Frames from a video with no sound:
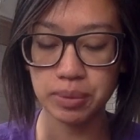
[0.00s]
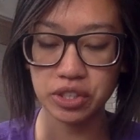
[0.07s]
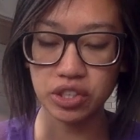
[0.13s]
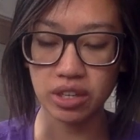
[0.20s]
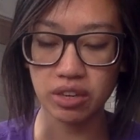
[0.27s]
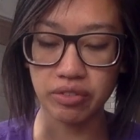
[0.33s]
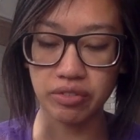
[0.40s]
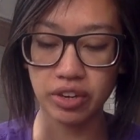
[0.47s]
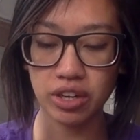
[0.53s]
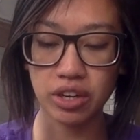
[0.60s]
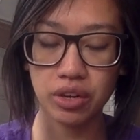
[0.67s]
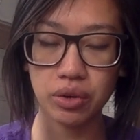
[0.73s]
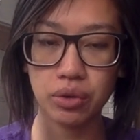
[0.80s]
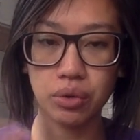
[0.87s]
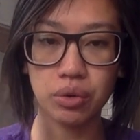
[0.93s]
much like a
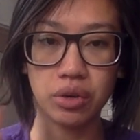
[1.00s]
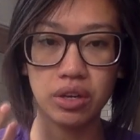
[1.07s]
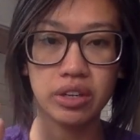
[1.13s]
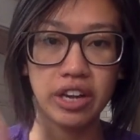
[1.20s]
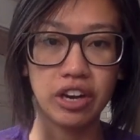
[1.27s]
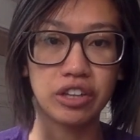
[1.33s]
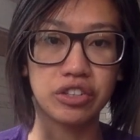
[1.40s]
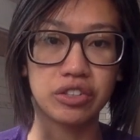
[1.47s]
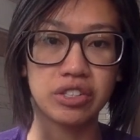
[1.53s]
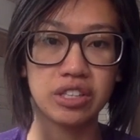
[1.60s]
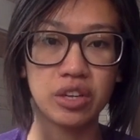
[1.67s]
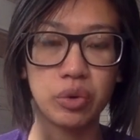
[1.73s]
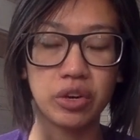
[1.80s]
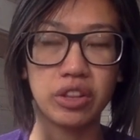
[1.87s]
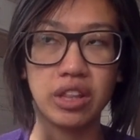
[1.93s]
Virgo
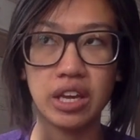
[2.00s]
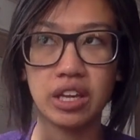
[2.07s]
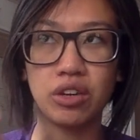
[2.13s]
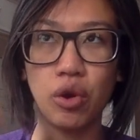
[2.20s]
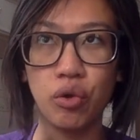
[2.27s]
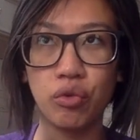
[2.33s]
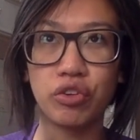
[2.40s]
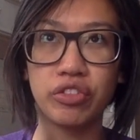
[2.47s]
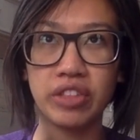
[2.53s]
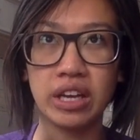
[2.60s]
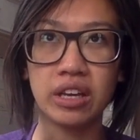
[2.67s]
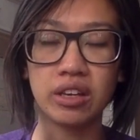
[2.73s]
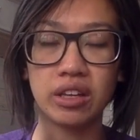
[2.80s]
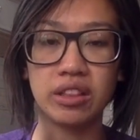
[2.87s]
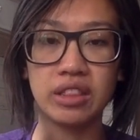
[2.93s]
characteristic where they can
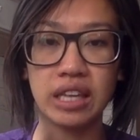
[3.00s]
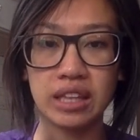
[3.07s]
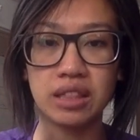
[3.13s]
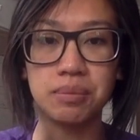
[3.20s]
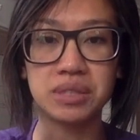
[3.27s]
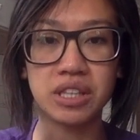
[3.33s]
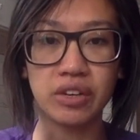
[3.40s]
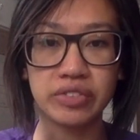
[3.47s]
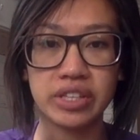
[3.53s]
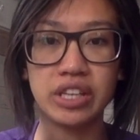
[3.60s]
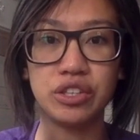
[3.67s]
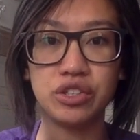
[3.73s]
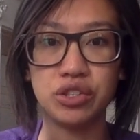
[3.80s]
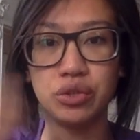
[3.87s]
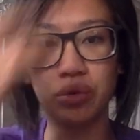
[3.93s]
overthink and think themselves
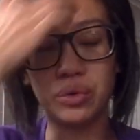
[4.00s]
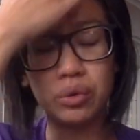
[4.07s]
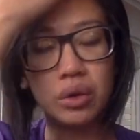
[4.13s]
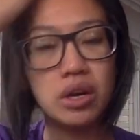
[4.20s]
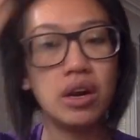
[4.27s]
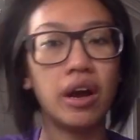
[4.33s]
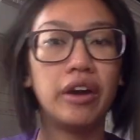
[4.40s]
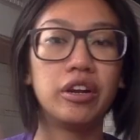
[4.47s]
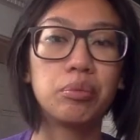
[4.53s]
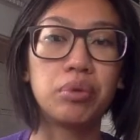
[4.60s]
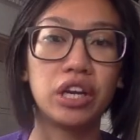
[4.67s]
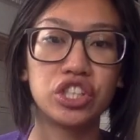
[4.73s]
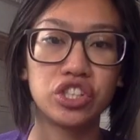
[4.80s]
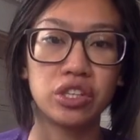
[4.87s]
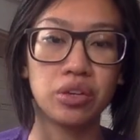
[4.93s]
into a
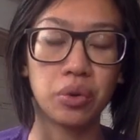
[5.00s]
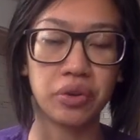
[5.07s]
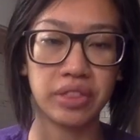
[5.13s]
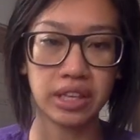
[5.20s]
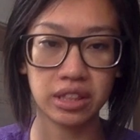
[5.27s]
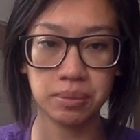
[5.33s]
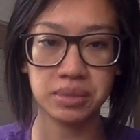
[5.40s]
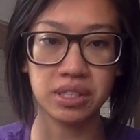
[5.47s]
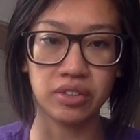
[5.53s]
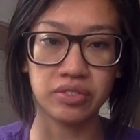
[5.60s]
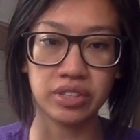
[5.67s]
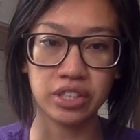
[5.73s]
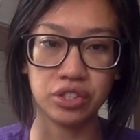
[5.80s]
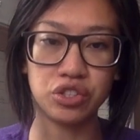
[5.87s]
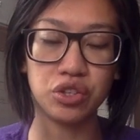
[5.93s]
depression or think
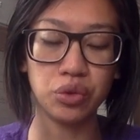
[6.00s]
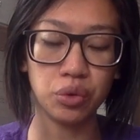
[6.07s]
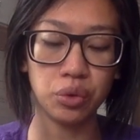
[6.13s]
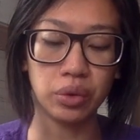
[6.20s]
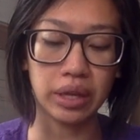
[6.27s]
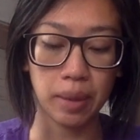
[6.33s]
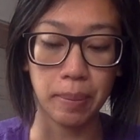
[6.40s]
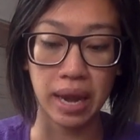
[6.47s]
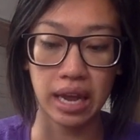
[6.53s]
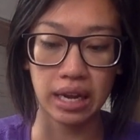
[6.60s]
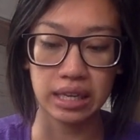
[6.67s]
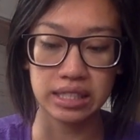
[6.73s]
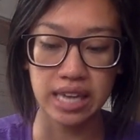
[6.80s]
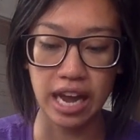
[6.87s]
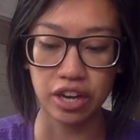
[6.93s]
themselves into like a
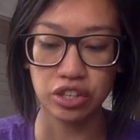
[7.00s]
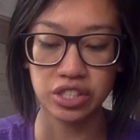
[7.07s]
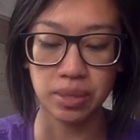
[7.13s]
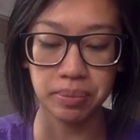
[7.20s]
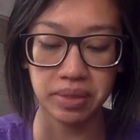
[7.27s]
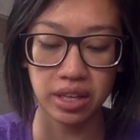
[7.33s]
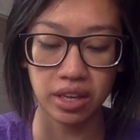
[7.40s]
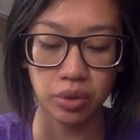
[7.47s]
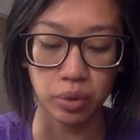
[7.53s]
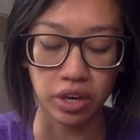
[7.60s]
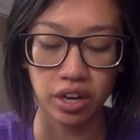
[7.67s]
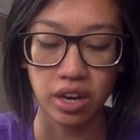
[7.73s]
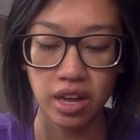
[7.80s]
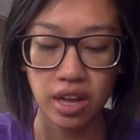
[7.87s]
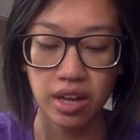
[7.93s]
panic attack or something
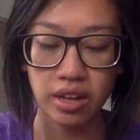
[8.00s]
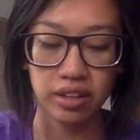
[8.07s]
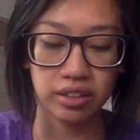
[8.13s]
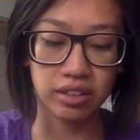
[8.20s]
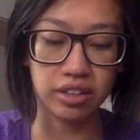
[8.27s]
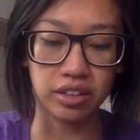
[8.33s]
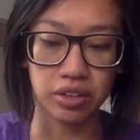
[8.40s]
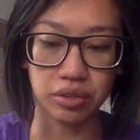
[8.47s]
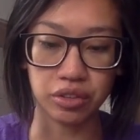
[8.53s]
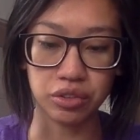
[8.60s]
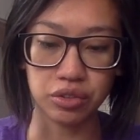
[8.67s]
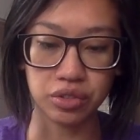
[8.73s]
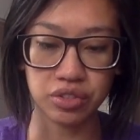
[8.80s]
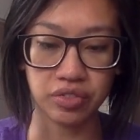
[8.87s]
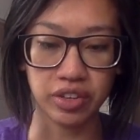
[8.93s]
where,
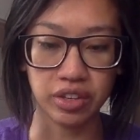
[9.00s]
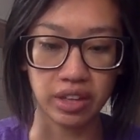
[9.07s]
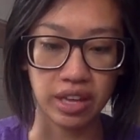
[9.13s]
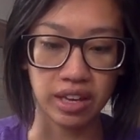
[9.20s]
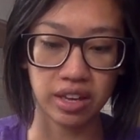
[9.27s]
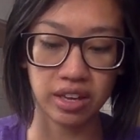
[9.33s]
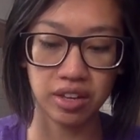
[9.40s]
you just feel like